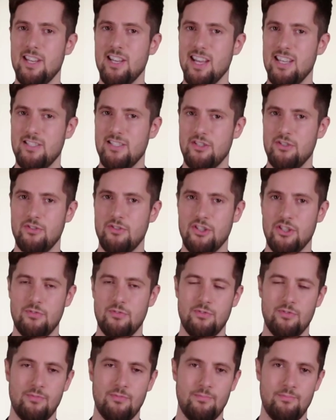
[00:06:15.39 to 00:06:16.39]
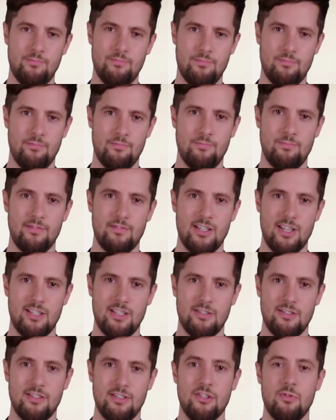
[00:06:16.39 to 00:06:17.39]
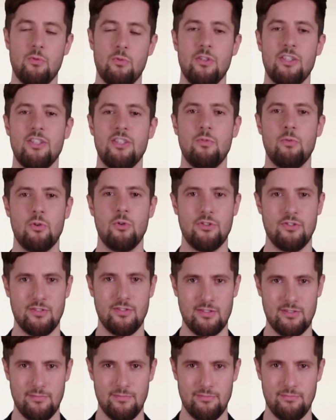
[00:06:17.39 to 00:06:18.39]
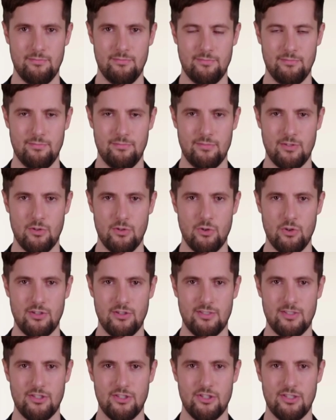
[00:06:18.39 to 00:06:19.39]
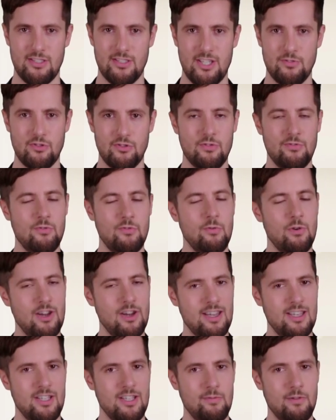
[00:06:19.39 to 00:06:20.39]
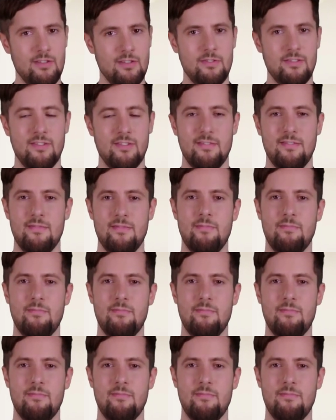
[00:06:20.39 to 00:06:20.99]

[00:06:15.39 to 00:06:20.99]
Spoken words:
Ask yourself, is this really the worst? Or is it just different from what I expected?